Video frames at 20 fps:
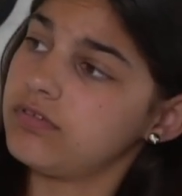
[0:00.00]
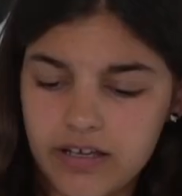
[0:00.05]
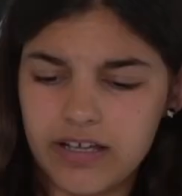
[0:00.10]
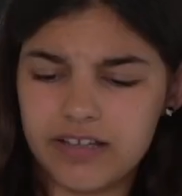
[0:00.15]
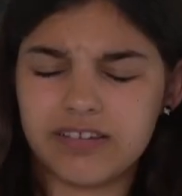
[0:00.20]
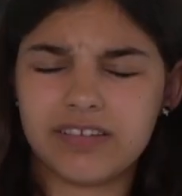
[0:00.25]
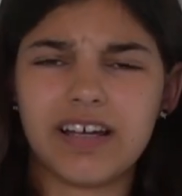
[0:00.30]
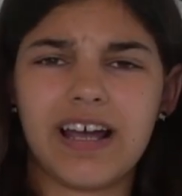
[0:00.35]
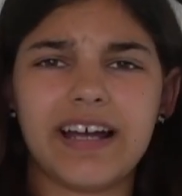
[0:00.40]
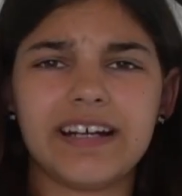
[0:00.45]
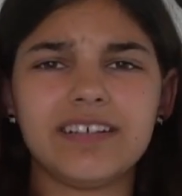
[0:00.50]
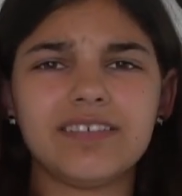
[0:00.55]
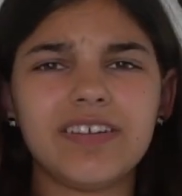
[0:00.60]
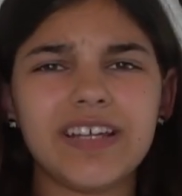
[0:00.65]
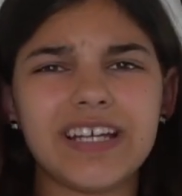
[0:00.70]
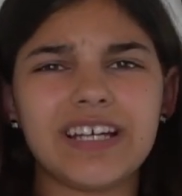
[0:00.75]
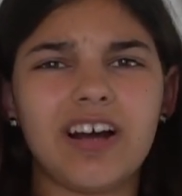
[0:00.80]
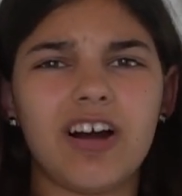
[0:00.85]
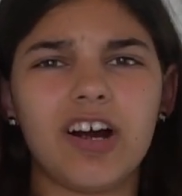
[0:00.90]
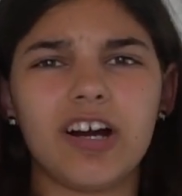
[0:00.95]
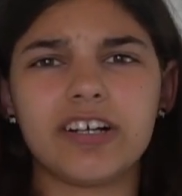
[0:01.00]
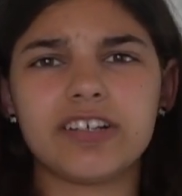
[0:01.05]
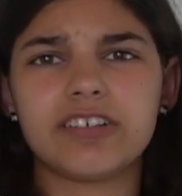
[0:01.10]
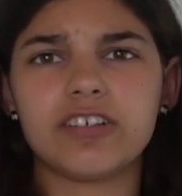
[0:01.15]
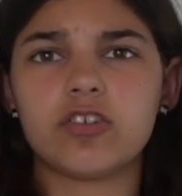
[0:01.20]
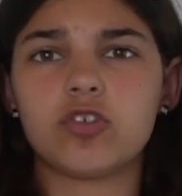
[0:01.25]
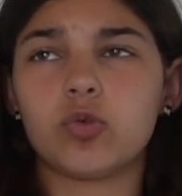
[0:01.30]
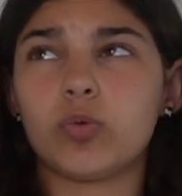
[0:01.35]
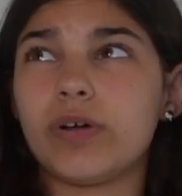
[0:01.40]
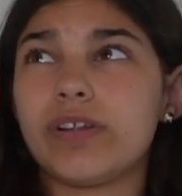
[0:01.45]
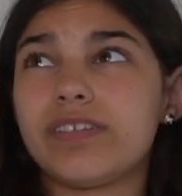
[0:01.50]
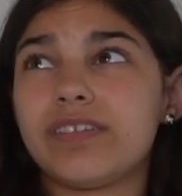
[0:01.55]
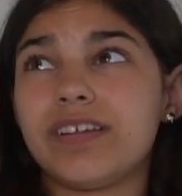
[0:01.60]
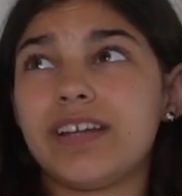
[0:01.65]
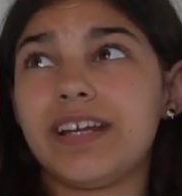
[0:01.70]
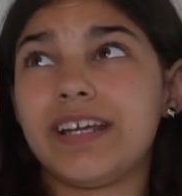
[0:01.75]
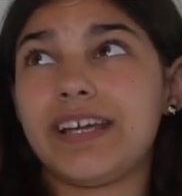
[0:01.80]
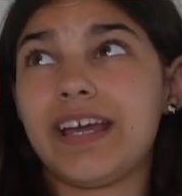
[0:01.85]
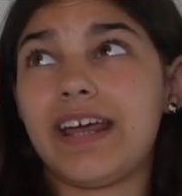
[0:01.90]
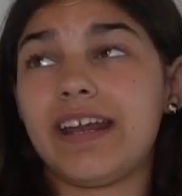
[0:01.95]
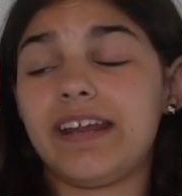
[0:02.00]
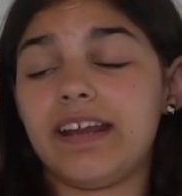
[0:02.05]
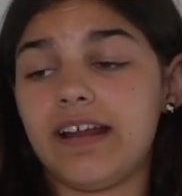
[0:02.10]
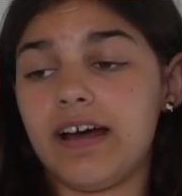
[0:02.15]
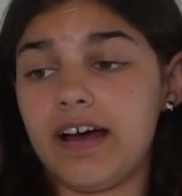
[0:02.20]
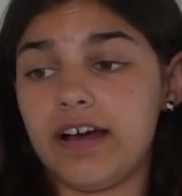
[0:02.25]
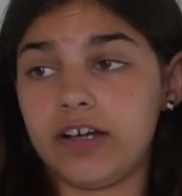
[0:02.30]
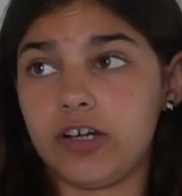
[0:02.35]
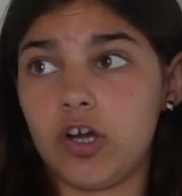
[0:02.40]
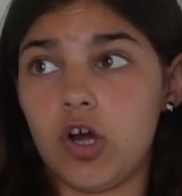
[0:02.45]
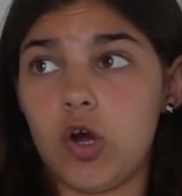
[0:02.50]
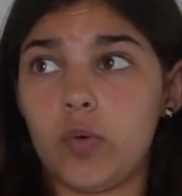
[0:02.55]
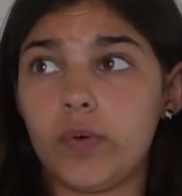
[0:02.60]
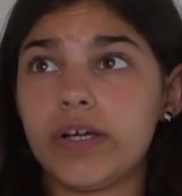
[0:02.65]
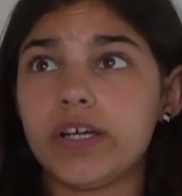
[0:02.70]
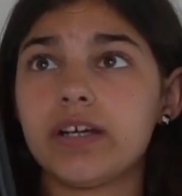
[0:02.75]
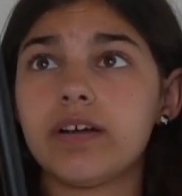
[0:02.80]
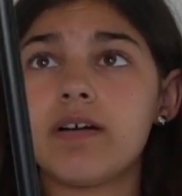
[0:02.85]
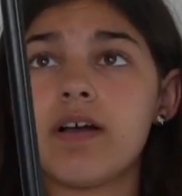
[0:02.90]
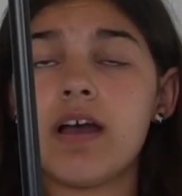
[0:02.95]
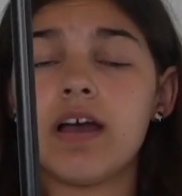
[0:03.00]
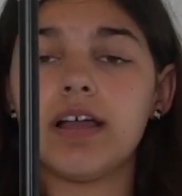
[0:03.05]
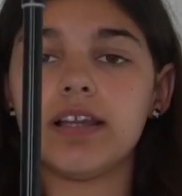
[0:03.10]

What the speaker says: It's kind of like hard to twist it and get it going.